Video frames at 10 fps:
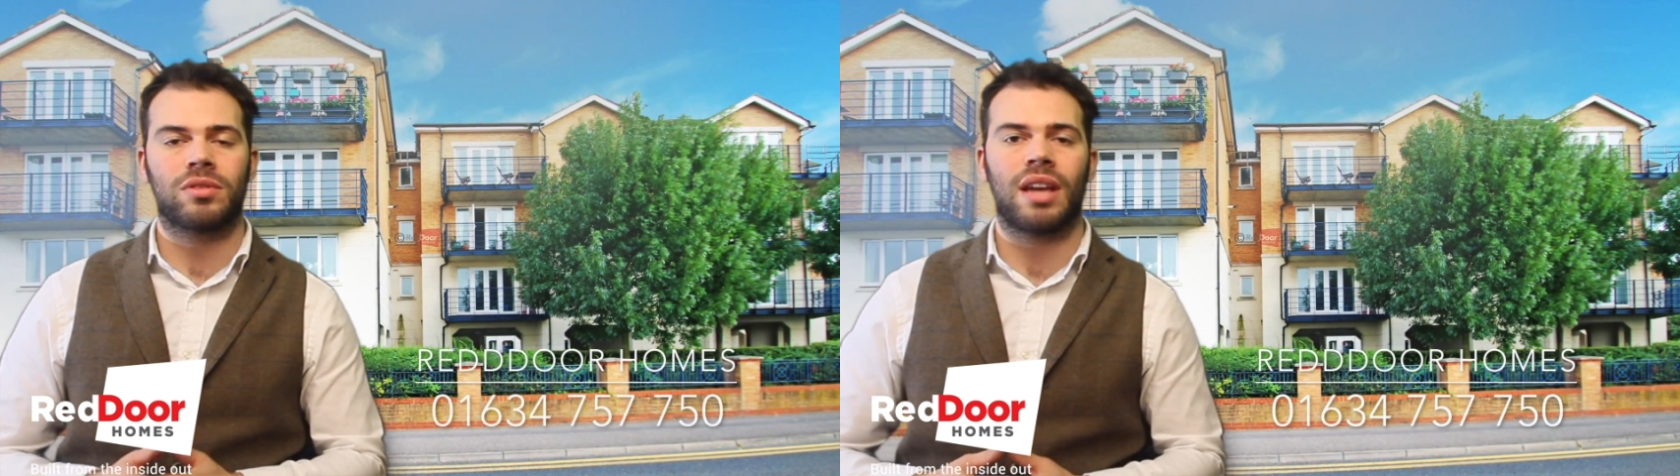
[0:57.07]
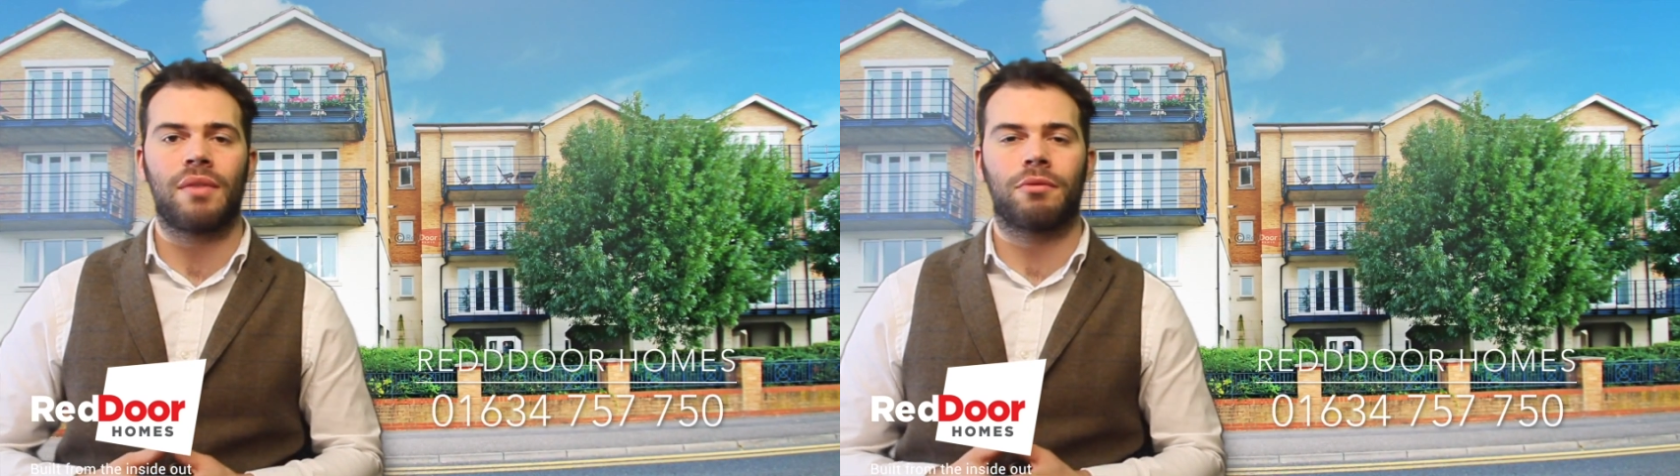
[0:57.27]

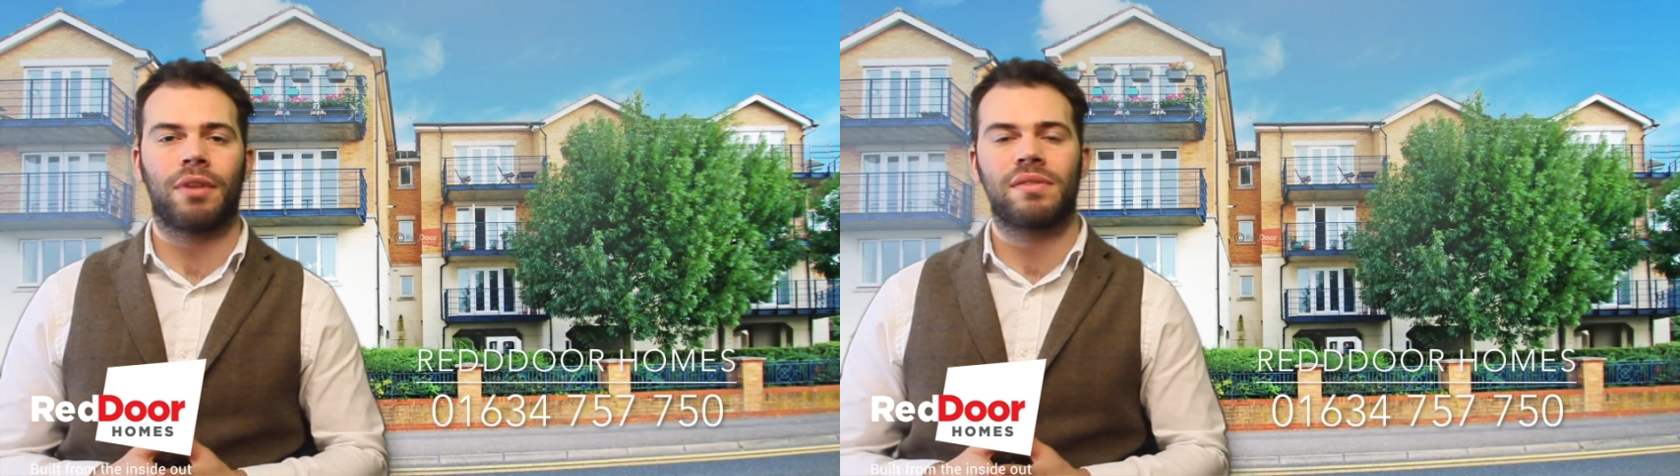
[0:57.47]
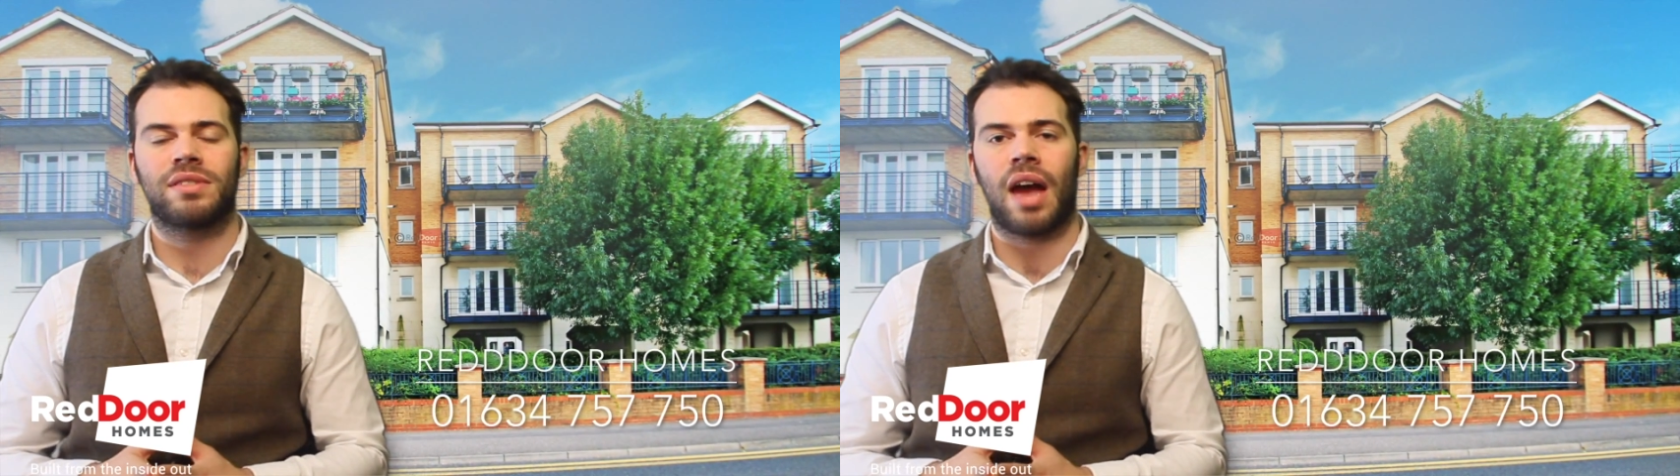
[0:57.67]

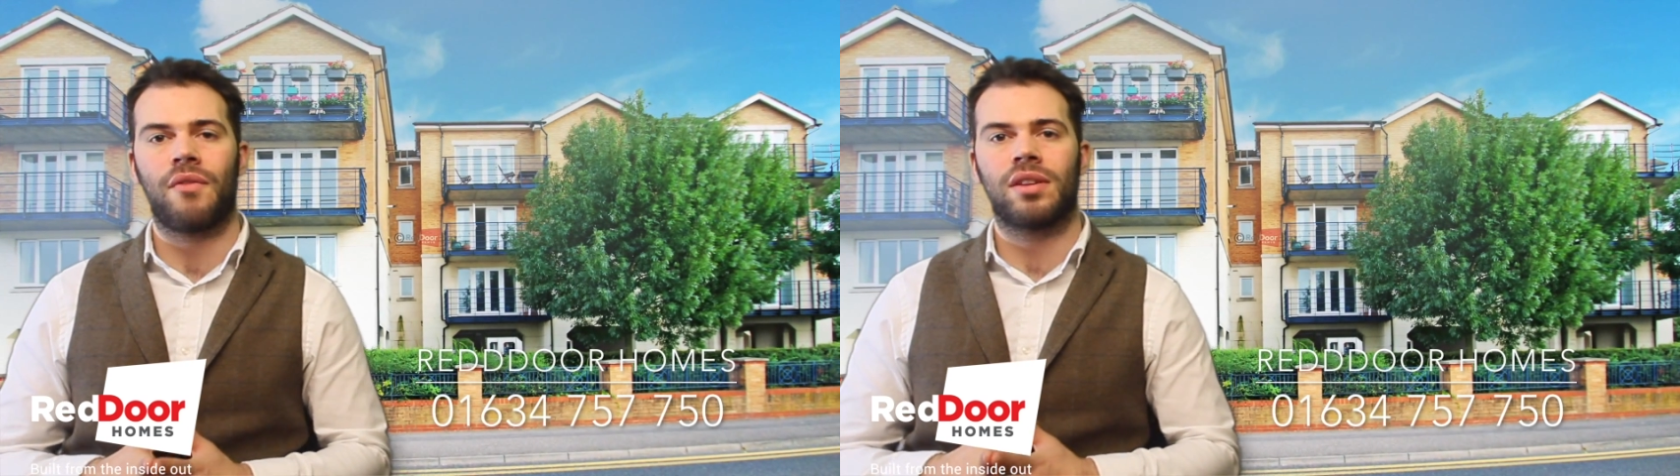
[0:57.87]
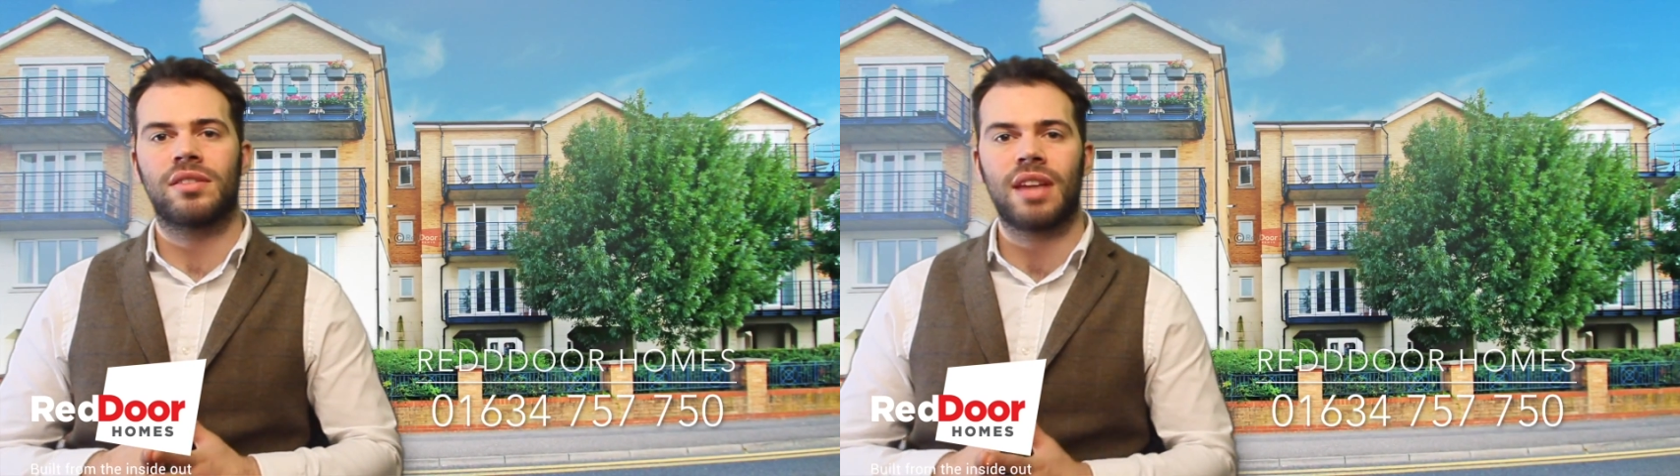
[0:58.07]

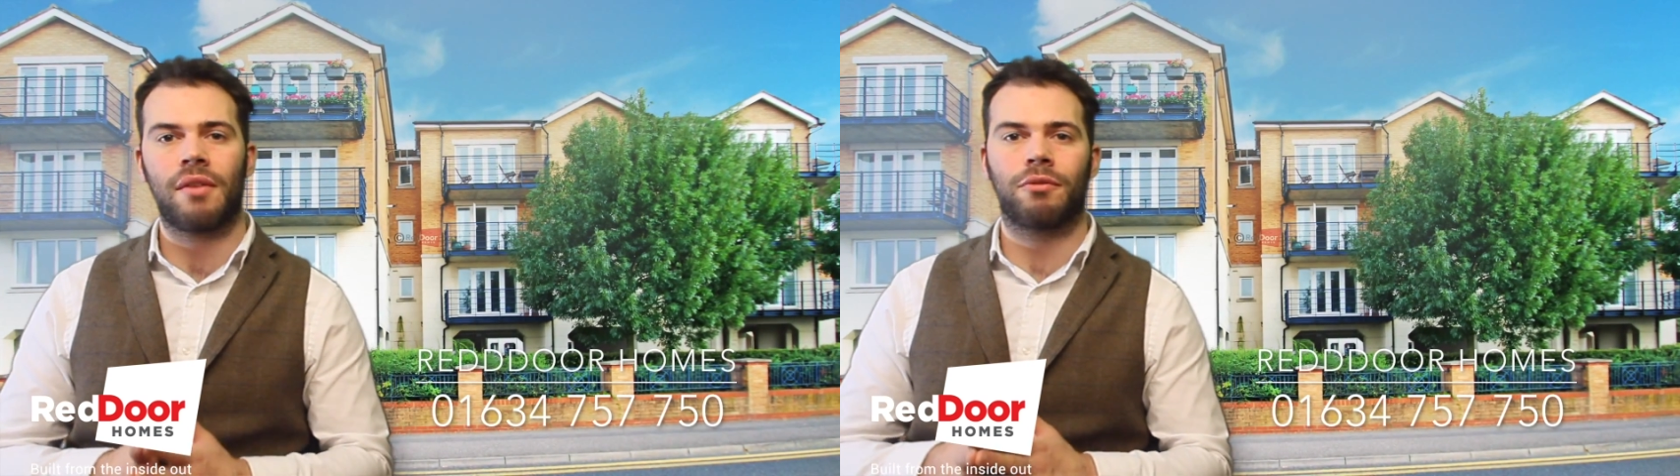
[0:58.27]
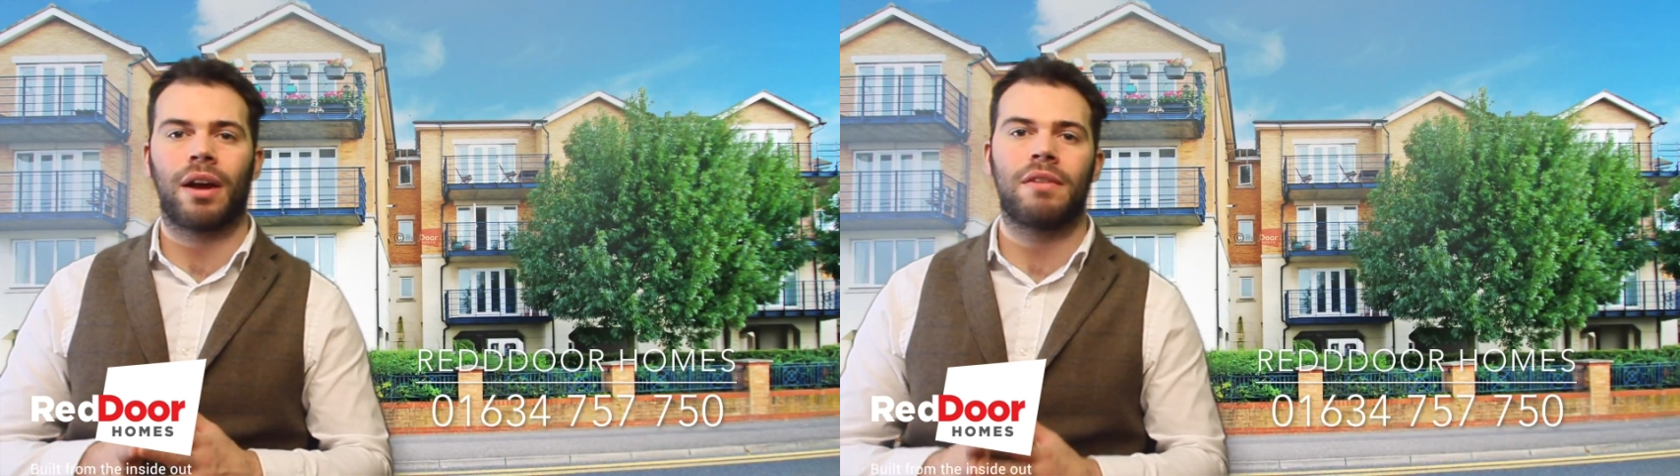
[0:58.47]
757
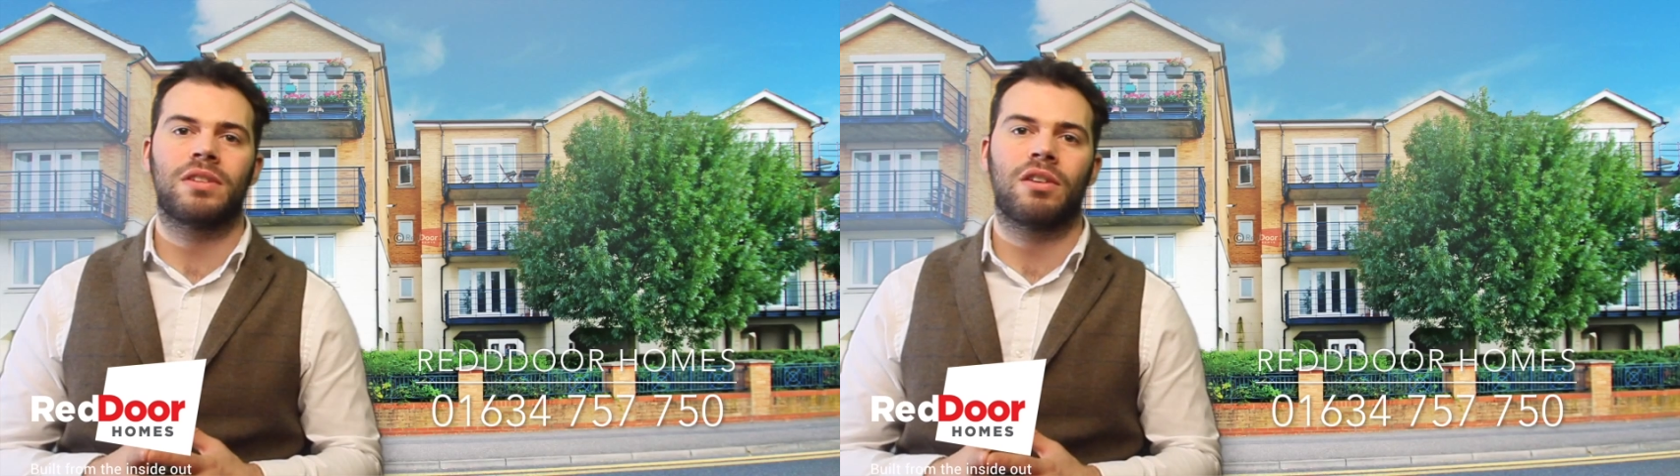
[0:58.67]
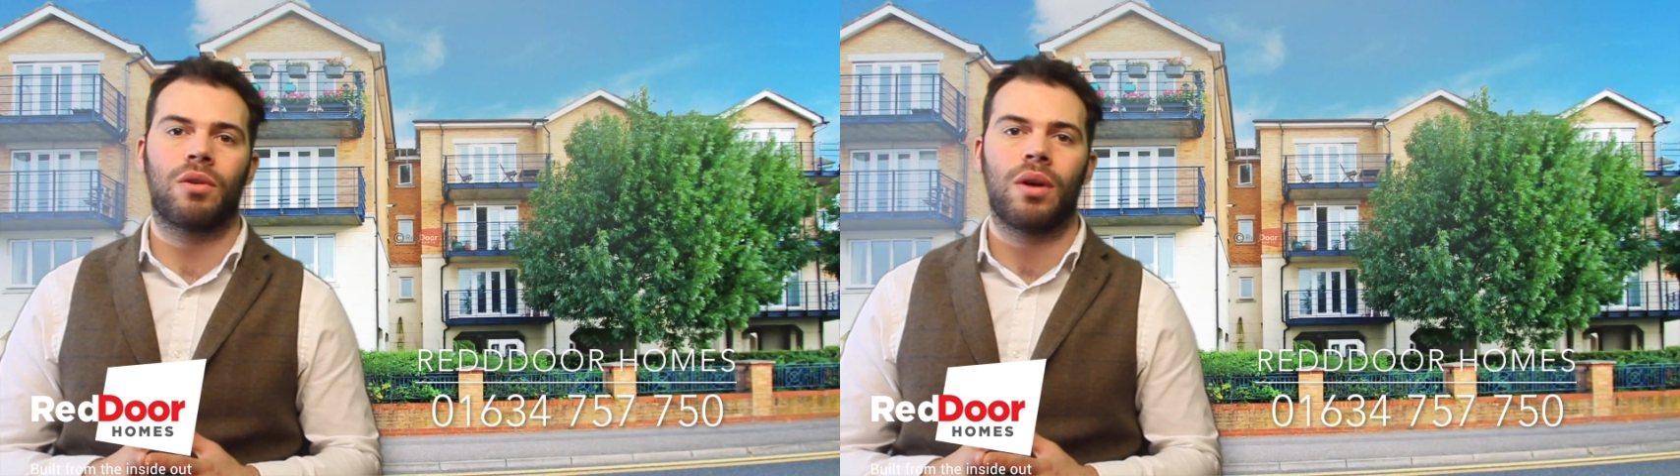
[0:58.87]

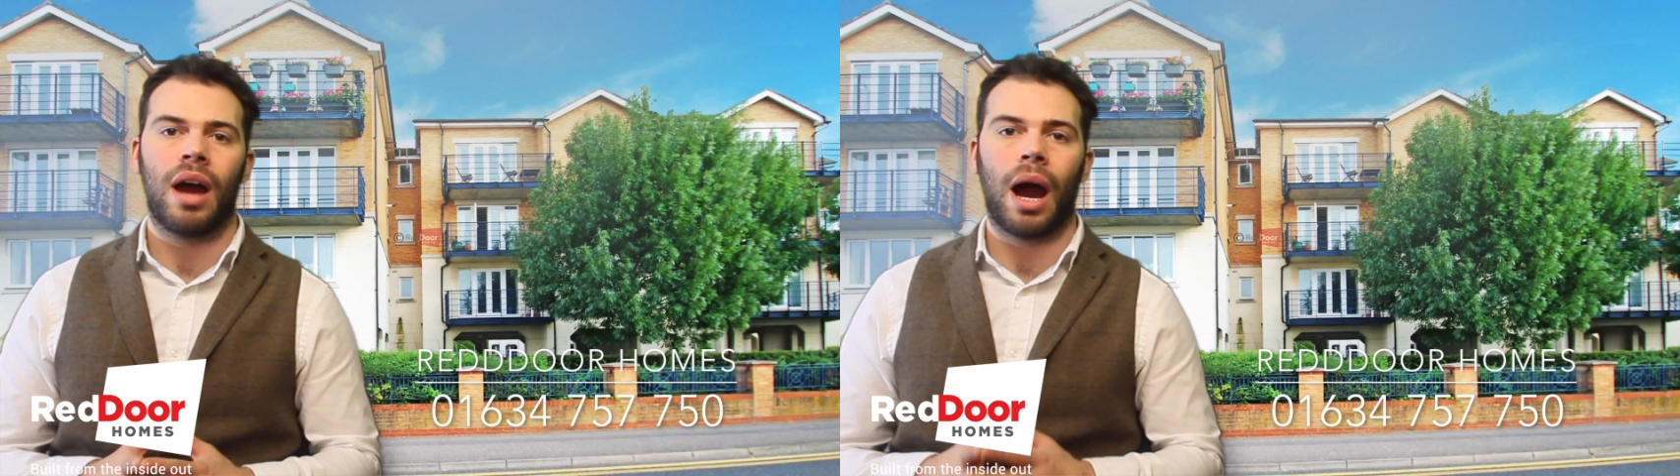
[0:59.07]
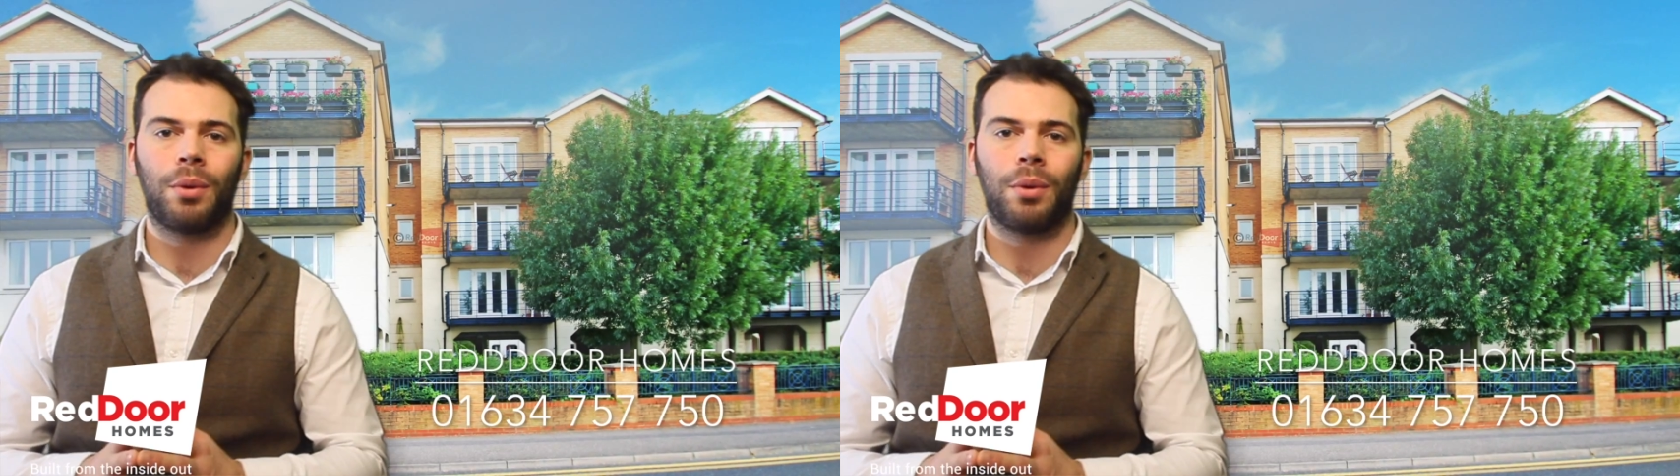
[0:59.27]
750